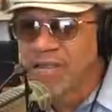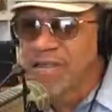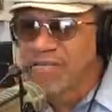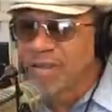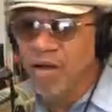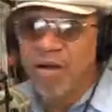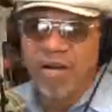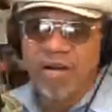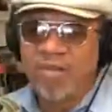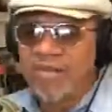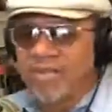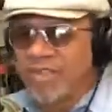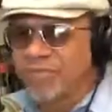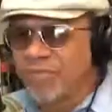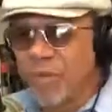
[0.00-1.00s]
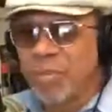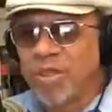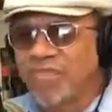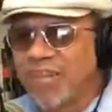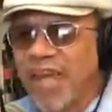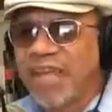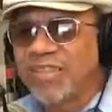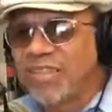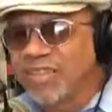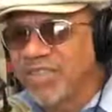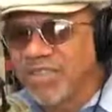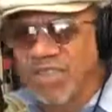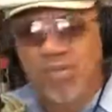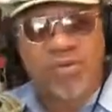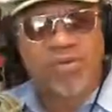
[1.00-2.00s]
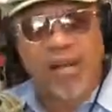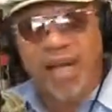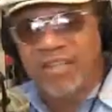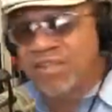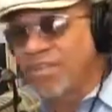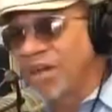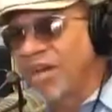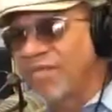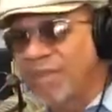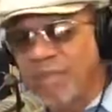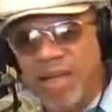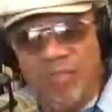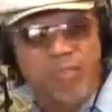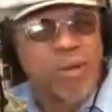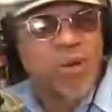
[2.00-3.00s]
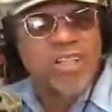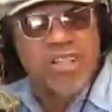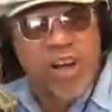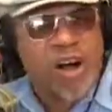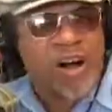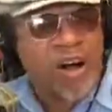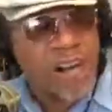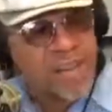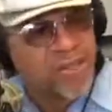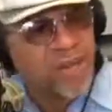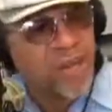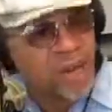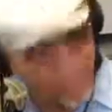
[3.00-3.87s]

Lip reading: To all this affirmative actions and civil rights stuff, I mean, poor George,